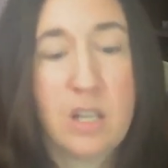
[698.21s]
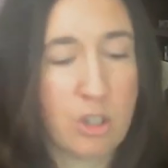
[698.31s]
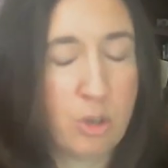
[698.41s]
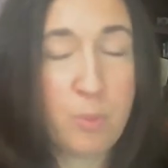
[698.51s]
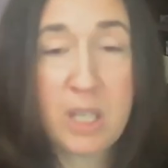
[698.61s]

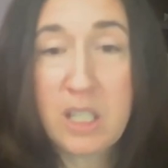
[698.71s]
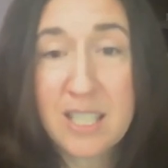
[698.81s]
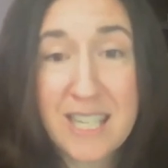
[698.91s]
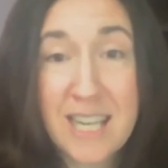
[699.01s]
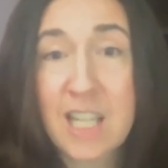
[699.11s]
Could be
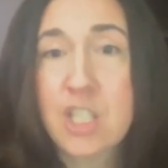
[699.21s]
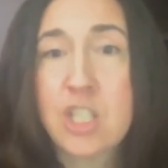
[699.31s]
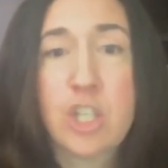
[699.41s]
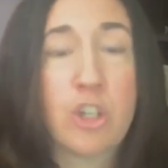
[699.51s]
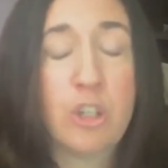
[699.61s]

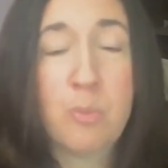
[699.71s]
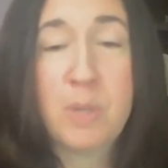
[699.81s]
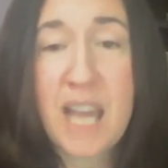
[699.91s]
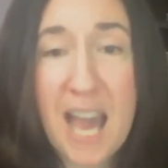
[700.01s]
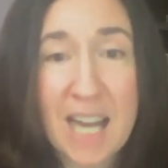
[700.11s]
dance, could
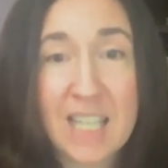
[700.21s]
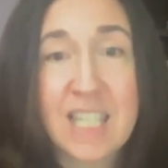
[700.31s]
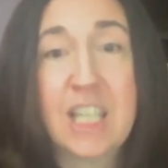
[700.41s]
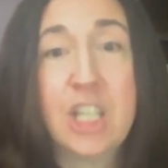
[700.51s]
be acting.